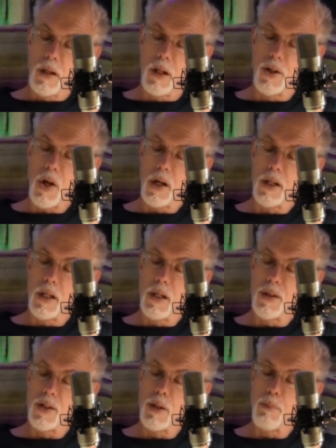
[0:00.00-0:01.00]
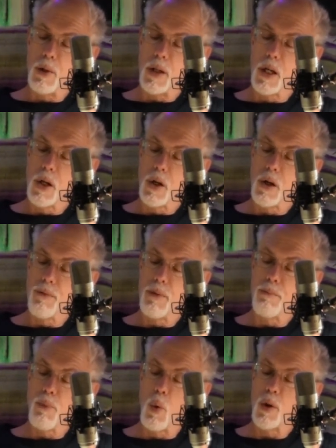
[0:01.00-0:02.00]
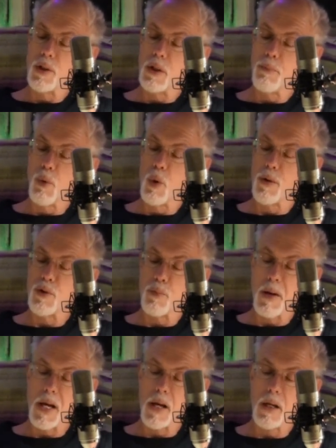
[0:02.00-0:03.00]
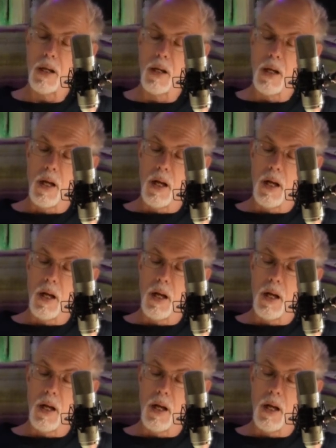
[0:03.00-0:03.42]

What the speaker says: conducting his simple hearer from port to port of Spain,